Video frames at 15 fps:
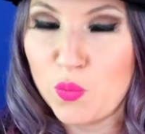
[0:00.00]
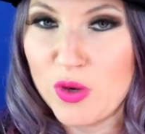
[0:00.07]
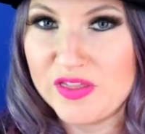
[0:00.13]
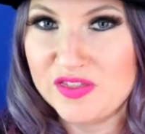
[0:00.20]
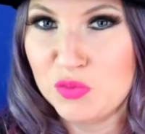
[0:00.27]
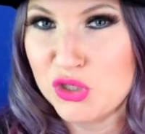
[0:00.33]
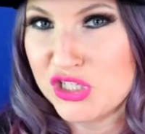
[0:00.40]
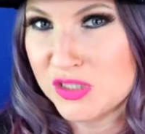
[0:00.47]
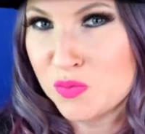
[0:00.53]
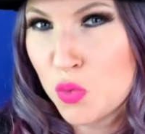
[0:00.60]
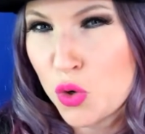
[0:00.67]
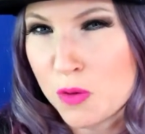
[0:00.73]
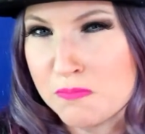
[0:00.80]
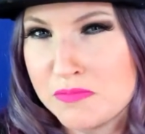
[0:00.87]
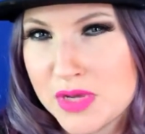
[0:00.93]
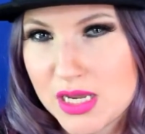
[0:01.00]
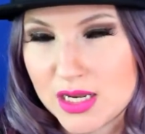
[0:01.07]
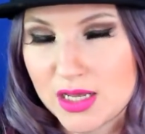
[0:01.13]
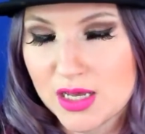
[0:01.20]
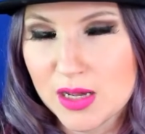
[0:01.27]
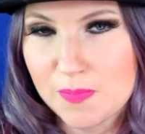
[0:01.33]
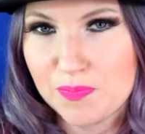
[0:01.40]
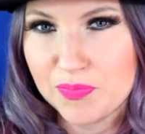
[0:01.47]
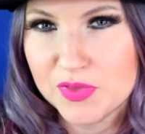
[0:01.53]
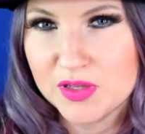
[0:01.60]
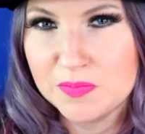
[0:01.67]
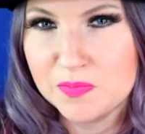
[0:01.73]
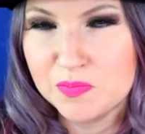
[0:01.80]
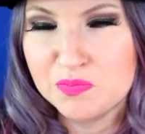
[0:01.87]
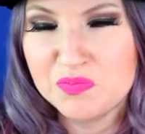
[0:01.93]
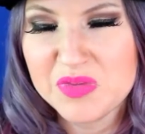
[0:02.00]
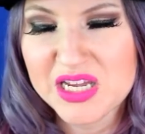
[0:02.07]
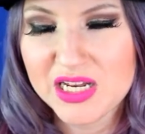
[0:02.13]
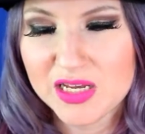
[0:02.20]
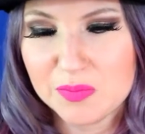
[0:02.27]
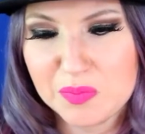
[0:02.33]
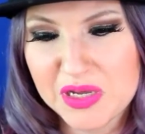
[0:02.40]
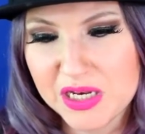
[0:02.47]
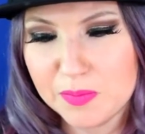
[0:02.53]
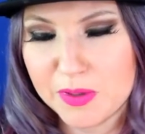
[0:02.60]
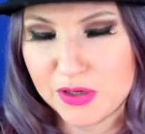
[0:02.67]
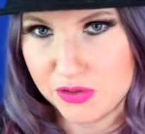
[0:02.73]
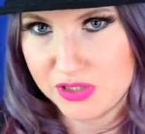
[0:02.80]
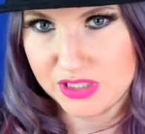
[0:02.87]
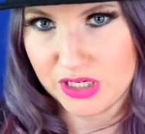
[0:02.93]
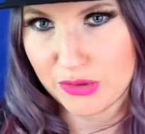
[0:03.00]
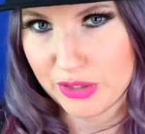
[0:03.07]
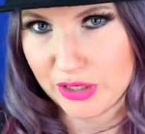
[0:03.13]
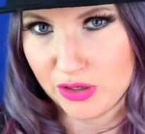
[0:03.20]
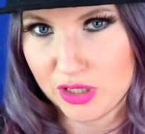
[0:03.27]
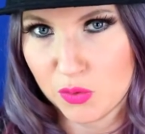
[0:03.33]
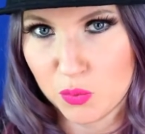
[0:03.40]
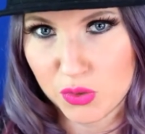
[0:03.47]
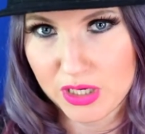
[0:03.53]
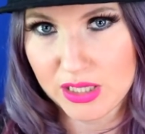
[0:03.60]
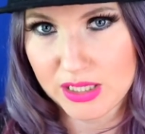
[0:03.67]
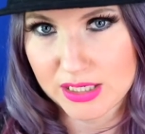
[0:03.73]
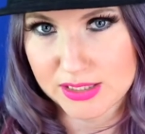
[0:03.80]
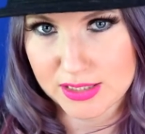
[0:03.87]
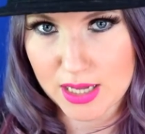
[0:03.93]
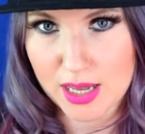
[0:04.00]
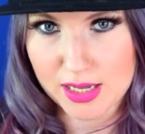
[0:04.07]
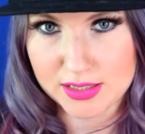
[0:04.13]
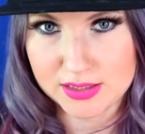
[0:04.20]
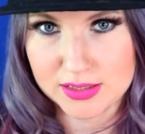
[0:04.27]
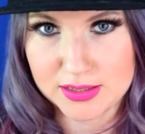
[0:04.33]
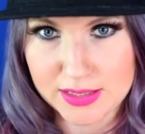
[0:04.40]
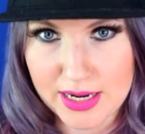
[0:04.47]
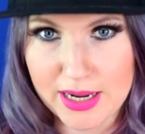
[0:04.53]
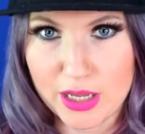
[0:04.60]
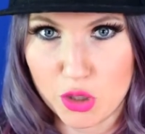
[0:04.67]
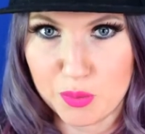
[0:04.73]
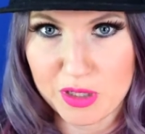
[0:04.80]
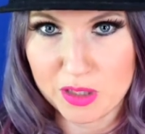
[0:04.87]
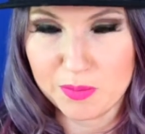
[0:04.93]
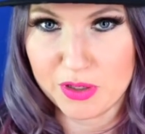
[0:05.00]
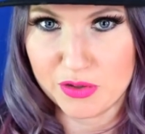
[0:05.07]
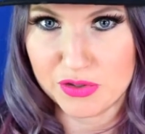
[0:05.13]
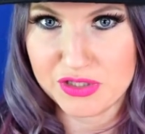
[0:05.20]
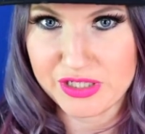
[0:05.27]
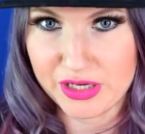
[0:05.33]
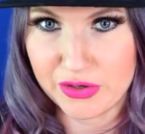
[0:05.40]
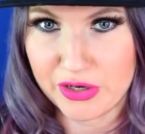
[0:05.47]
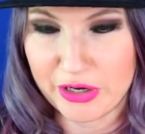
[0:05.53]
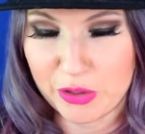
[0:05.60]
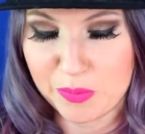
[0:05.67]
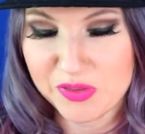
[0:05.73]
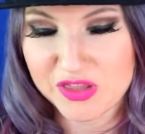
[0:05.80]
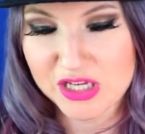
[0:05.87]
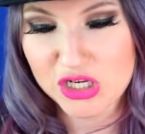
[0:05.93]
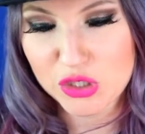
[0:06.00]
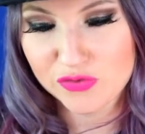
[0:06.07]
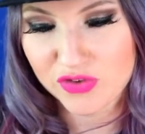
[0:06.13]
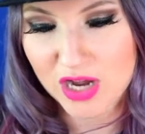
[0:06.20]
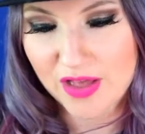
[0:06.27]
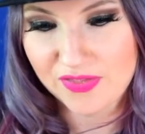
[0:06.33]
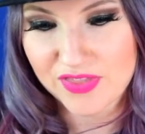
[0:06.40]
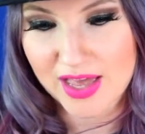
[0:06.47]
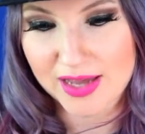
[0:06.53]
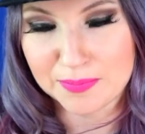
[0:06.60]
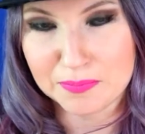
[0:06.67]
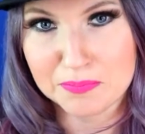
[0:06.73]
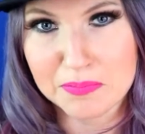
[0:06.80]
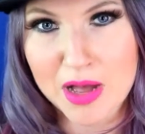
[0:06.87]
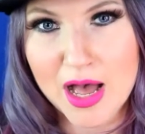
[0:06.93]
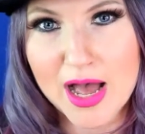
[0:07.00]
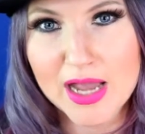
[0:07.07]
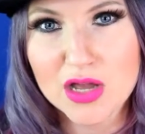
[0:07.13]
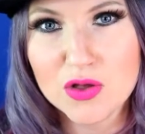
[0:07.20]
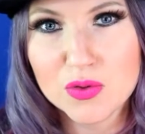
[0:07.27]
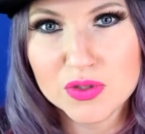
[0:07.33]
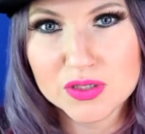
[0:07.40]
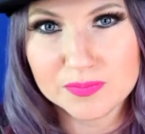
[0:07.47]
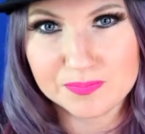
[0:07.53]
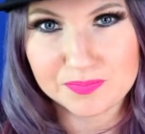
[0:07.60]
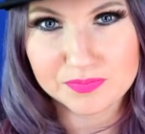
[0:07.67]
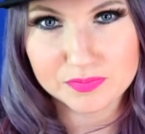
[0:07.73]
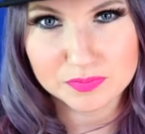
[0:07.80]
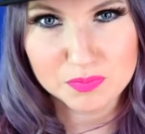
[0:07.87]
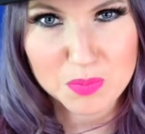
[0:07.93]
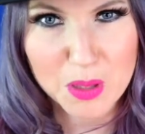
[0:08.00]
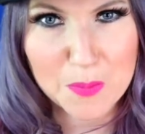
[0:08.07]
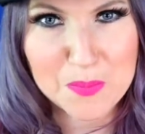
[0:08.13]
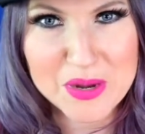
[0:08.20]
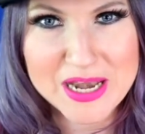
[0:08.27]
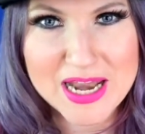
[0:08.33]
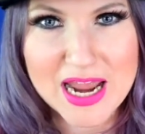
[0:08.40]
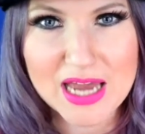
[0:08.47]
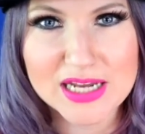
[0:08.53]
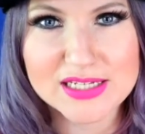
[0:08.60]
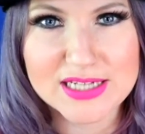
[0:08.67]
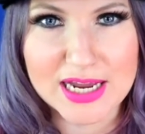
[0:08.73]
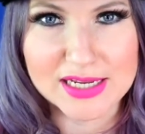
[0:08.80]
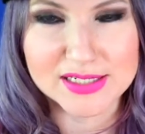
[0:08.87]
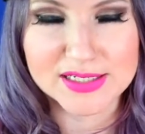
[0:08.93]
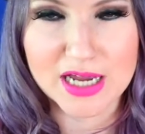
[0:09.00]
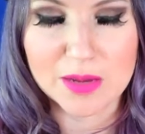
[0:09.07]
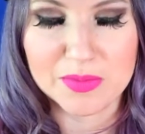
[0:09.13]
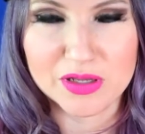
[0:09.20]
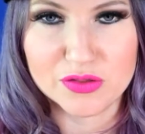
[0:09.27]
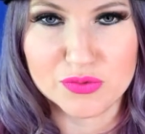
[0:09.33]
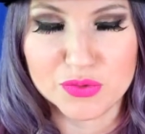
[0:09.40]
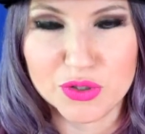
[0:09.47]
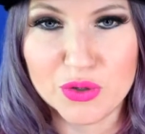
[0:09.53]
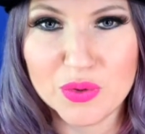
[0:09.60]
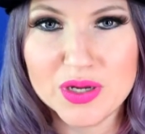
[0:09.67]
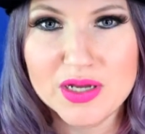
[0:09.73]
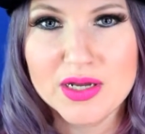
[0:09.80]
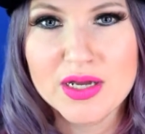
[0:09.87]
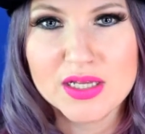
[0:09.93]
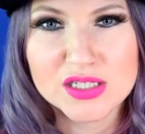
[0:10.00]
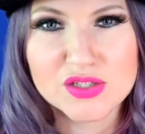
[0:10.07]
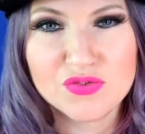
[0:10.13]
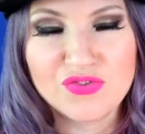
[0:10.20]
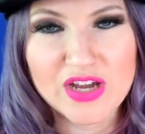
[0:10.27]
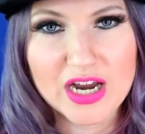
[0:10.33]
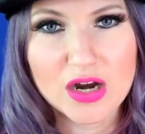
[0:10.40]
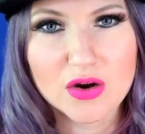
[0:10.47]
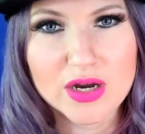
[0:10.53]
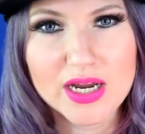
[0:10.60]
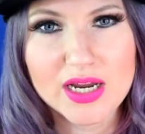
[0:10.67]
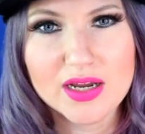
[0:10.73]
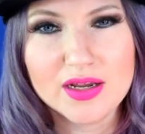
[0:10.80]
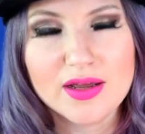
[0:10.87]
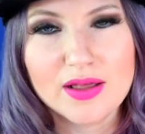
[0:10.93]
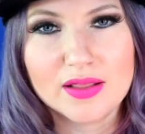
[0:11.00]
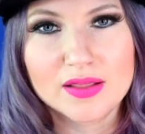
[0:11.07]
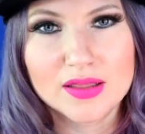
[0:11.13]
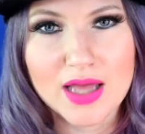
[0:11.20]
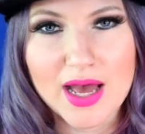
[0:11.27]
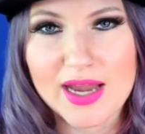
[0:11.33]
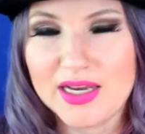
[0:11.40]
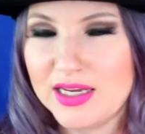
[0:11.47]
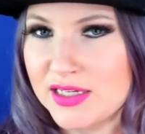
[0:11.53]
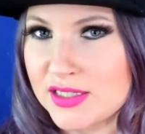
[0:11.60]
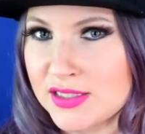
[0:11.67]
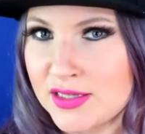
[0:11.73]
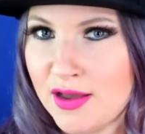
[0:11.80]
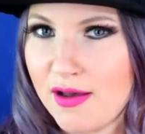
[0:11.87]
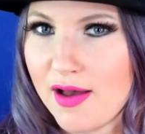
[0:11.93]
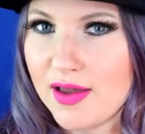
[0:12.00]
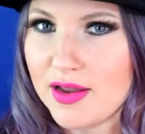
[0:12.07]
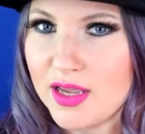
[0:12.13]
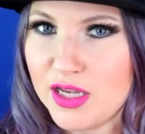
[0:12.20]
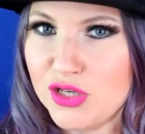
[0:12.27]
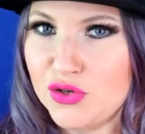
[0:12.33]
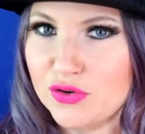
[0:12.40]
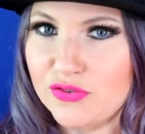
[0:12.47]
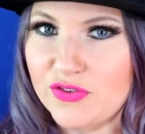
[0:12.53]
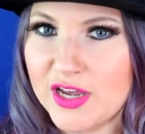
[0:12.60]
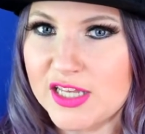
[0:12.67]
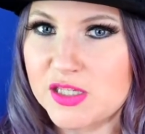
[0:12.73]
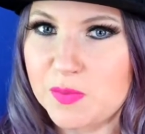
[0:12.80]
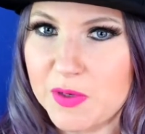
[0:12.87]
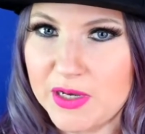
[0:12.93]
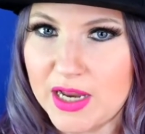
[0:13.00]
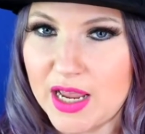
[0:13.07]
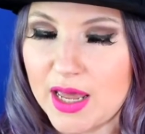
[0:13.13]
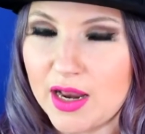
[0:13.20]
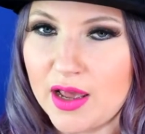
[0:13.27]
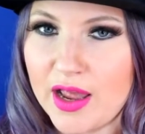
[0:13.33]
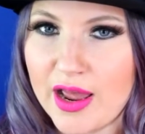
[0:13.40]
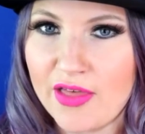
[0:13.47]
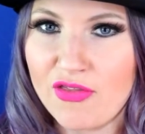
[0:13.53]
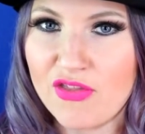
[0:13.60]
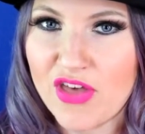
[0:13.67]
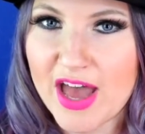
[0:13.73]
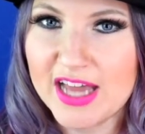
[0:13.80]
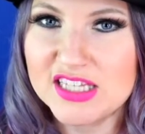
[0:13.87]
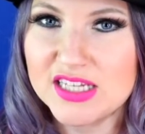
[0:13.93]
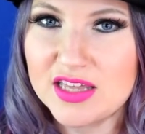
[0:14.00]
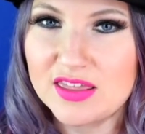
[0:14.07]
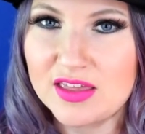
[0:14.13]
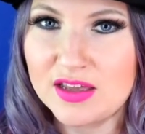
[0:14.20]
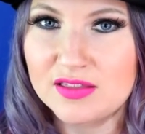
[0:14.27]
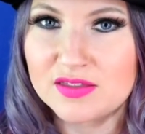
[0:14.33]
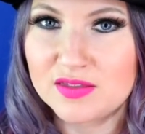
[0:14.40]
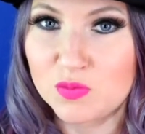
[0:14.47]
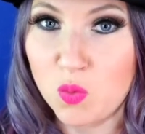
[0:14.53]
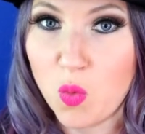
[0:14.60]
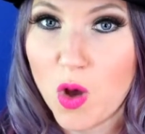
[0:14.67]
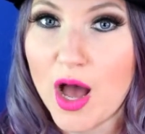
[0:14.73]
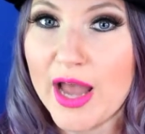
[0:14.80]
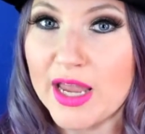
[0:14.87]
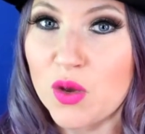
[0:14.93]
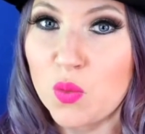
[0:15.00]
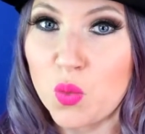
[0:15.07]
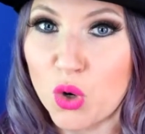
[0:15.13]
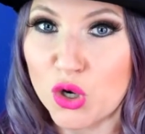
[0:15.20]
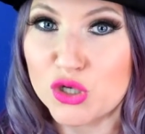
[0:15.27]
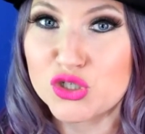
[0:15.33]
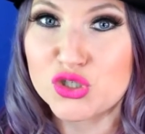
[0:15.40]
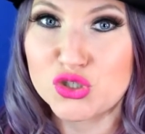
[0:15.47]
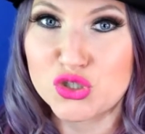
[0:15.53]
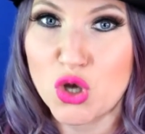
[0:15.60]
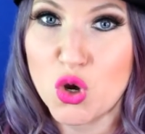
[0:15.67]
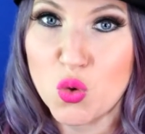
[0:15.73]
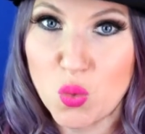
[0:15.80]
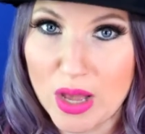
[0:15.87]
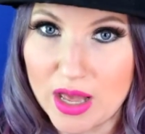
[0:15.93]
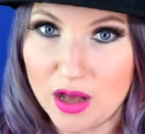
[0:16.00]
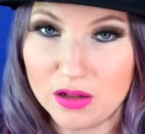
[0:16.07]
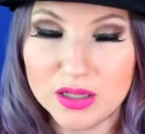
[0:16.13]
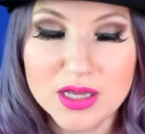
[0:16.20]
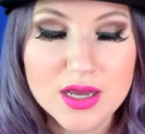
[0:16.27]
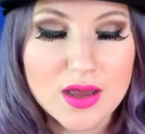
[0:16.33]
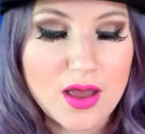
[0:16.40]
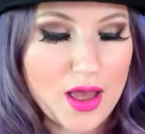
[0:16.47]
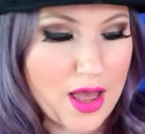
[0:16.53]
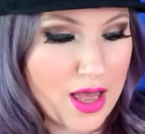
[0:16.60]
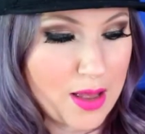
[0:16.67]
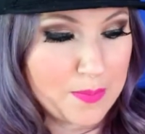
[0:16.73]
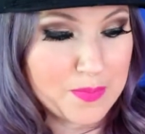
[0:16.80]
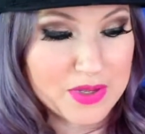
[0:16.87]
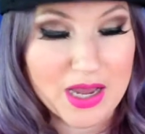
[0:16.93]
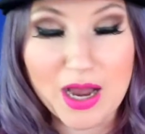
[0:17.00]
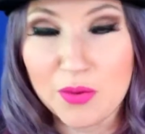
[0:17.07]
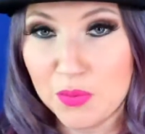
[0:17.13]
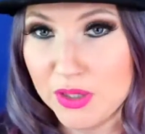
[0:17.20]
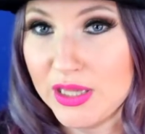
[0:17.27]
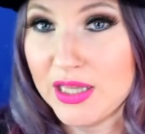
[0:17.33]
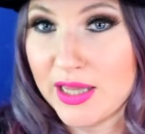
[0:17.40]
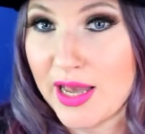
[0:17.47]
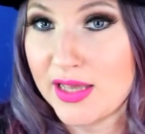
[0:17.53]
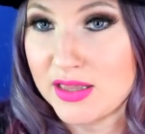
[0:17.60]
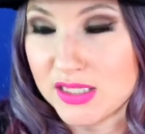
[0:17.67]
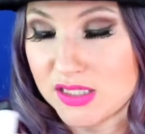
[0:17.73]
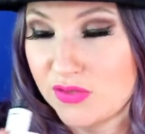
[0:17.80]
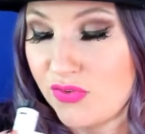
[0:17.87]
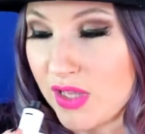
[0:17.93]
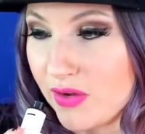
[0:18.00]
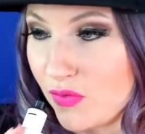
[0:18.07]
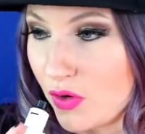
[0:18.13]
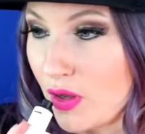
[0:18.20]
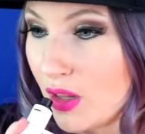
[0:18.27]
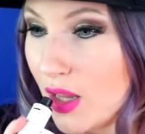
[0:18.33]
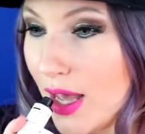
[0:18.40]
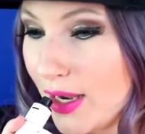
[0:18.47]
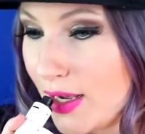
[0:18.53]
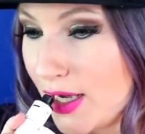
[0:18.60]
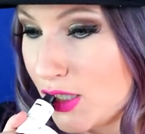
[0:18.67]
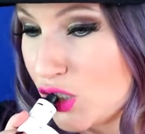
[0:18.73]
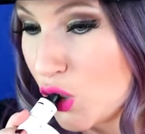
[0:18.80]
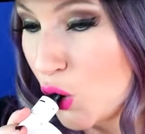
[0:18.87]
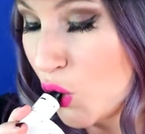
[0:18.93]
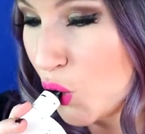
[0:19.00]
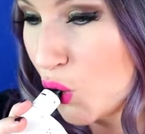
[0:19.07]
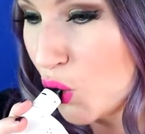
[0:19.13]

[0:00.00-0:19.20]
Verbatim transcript: with which is more medium, the medium peanut butter cereal. It really does nail peanut butter cereal, but then you've got that mild banana taste coming through. It's very light. It's not in your face banana, and that's, I think, why it works so well. Um, I really like this flavor a lot, guys.